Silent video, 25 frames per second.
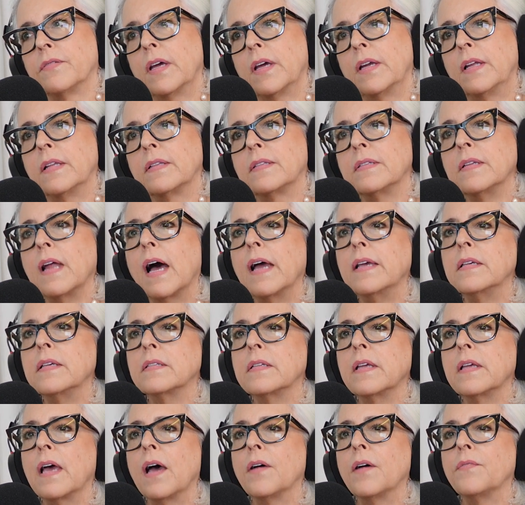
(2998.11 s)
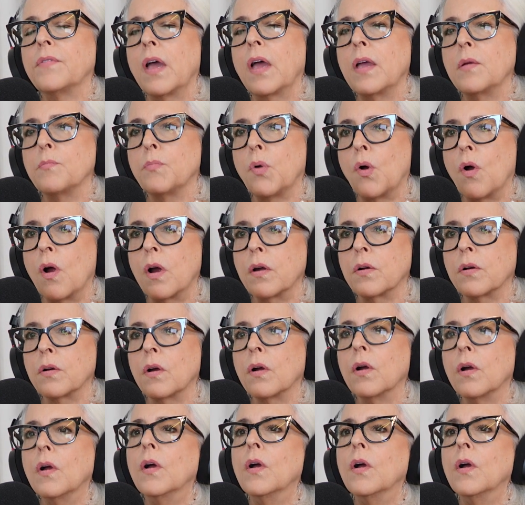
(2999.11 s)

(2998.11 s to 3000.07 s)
And it's nice to have a partner